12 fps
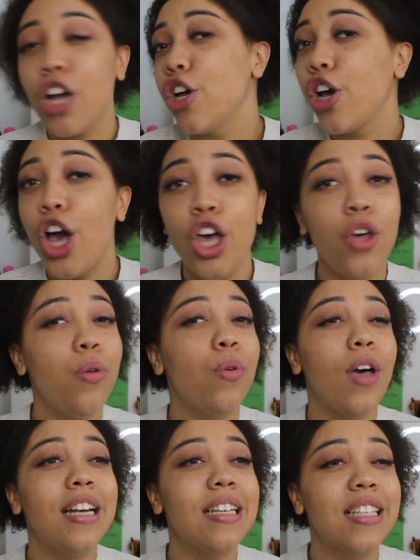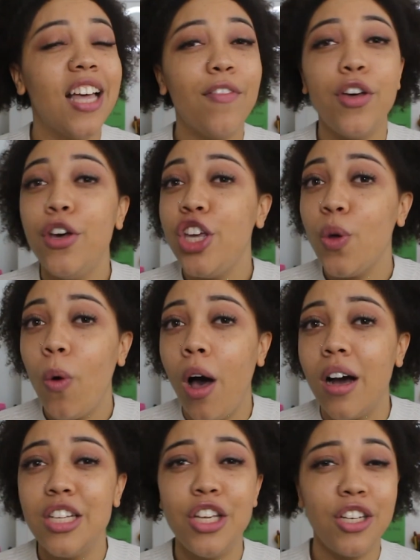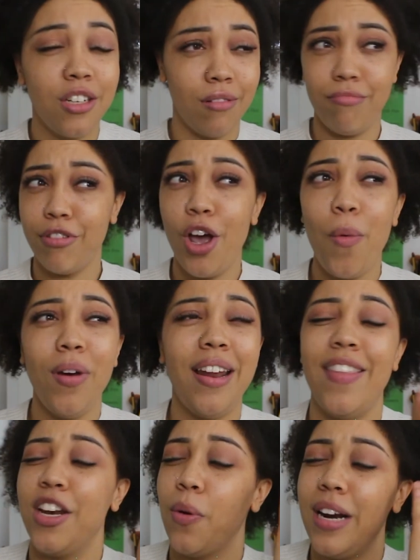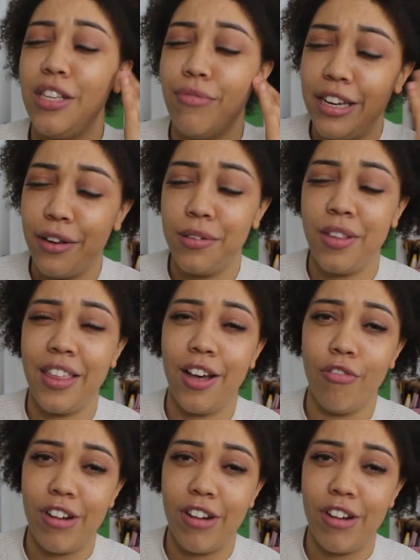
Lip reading: Go and discover who you are, because no one in their 20s really knows who they are,